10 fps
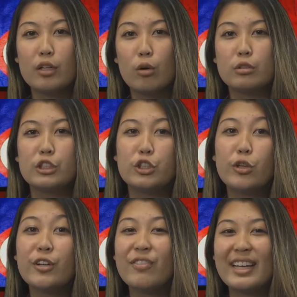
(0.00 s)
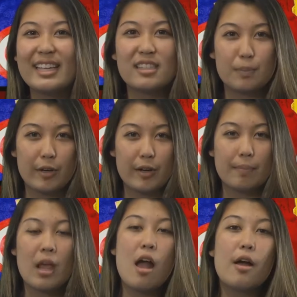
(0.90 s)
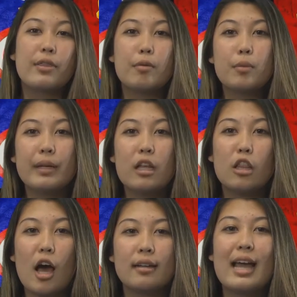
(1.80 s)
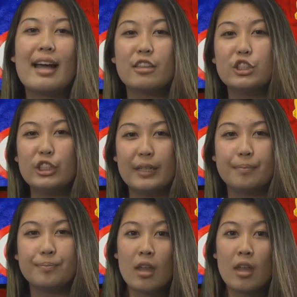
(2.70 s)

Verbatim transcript: gold to show your Viking spirit. There will be a lot at the gym.